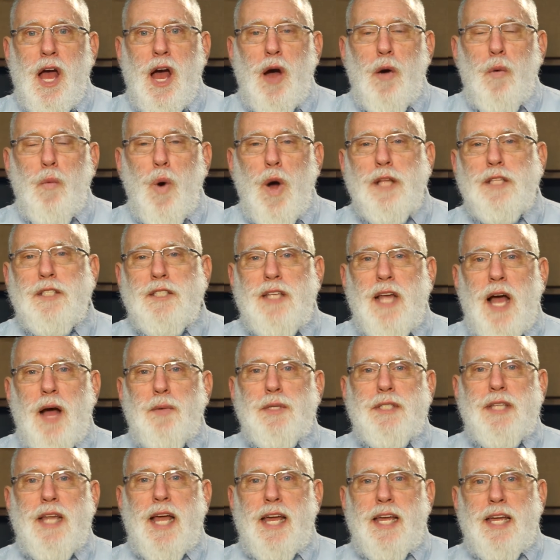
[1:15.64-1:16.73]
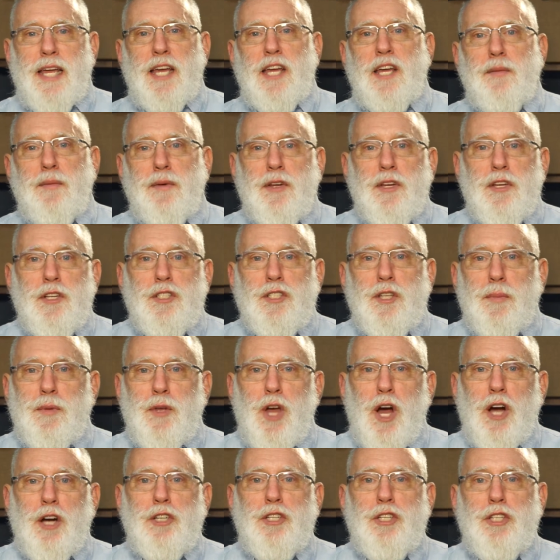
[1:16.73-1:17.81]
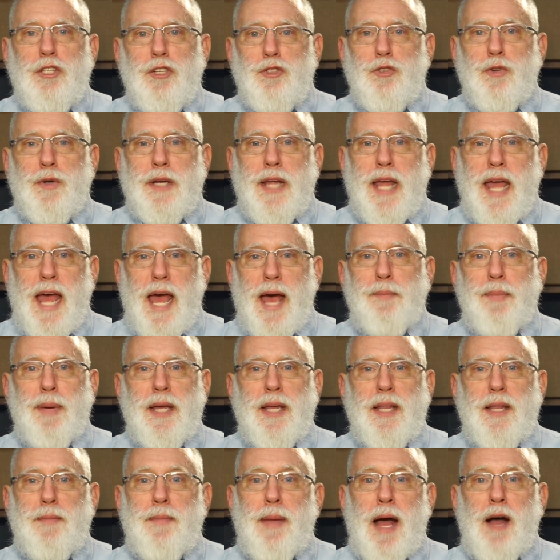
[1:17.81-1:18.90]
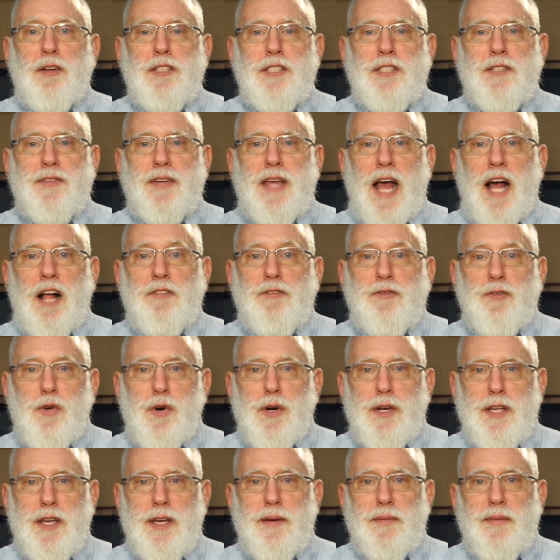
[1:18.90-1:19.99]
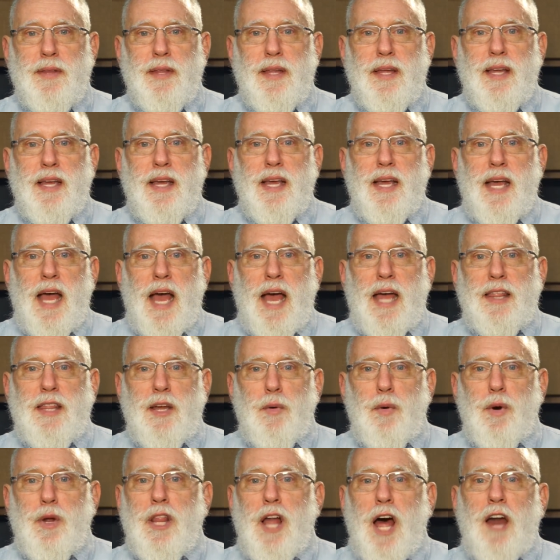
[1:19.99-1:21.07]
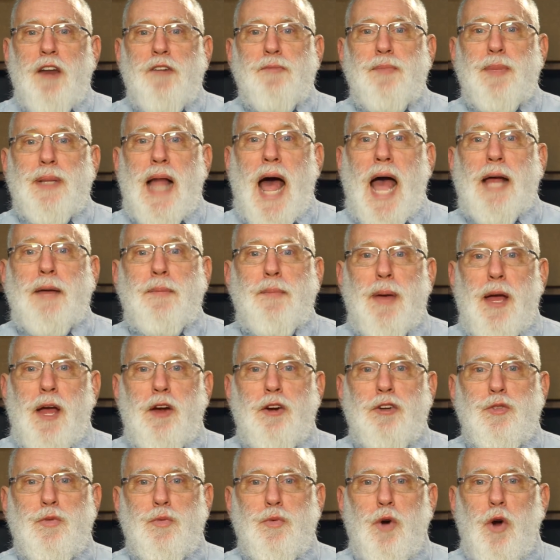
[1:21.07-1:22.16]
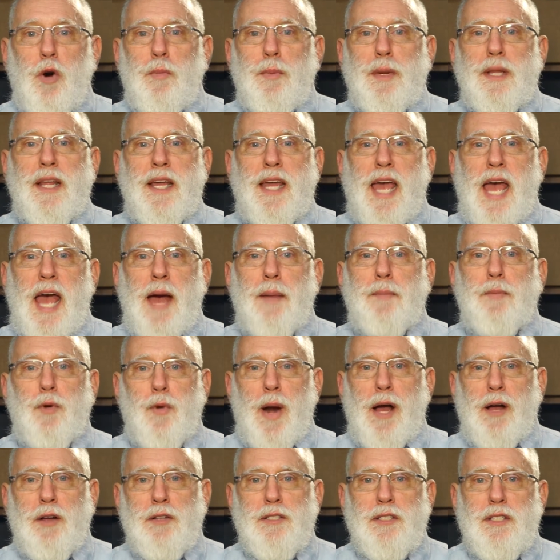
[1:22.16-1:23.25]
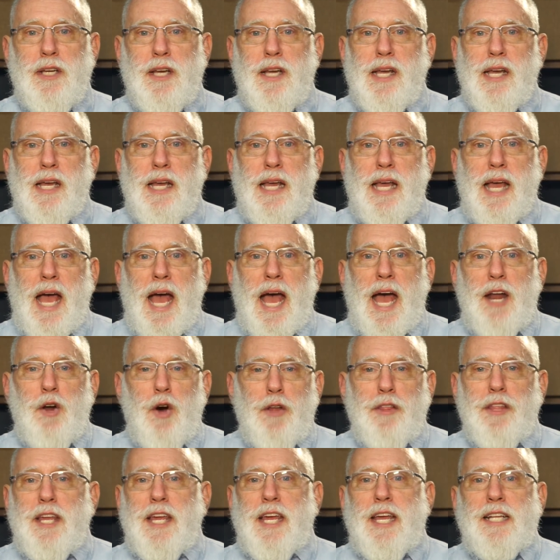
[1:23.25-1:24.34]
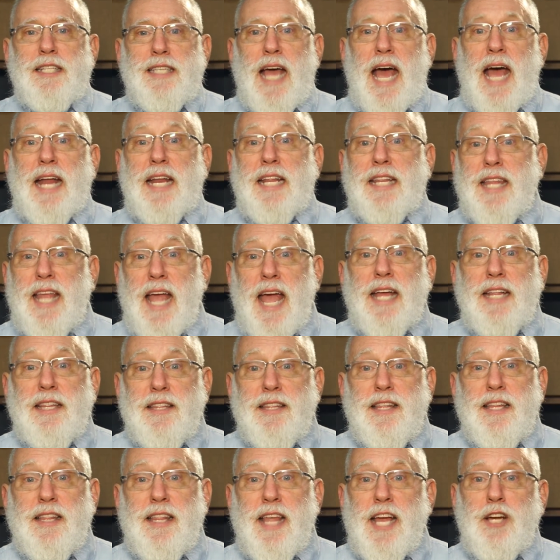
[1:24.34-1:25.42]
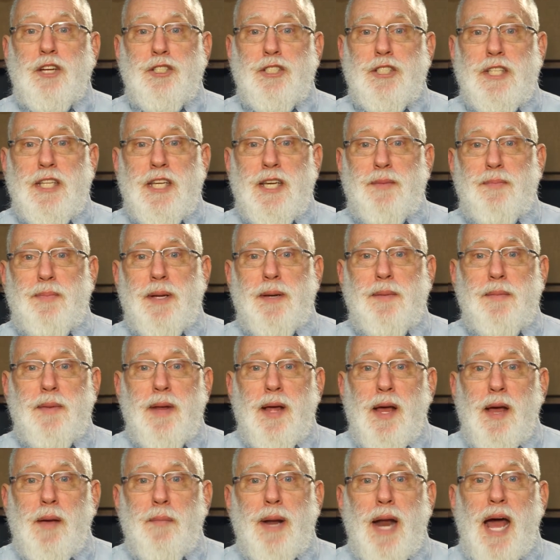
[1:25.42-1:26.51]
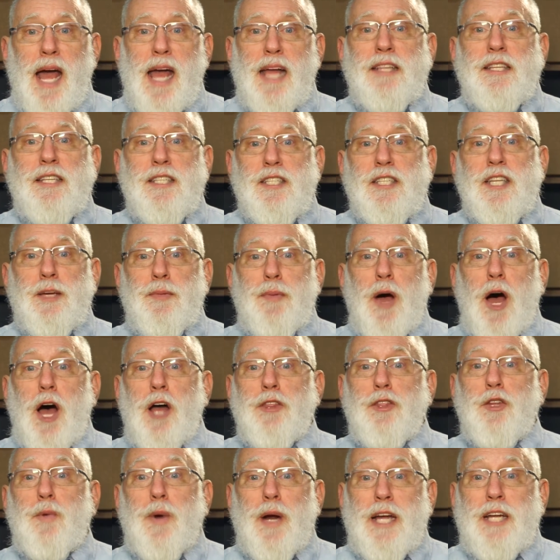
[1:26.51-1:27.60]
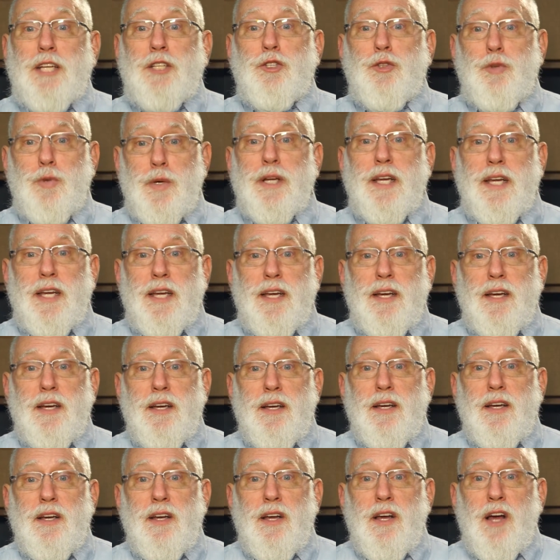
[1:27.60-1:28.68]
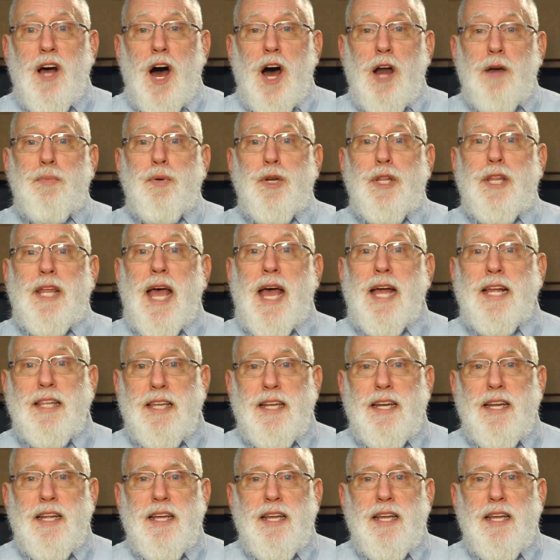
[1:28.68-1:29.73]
Once I was taking some young children camping in the mountains of California, and there were a lot of black bears roaming the campgrounds. And all the kids had a tent that they could sleep in, but I had to sleep under a tree, unprotected.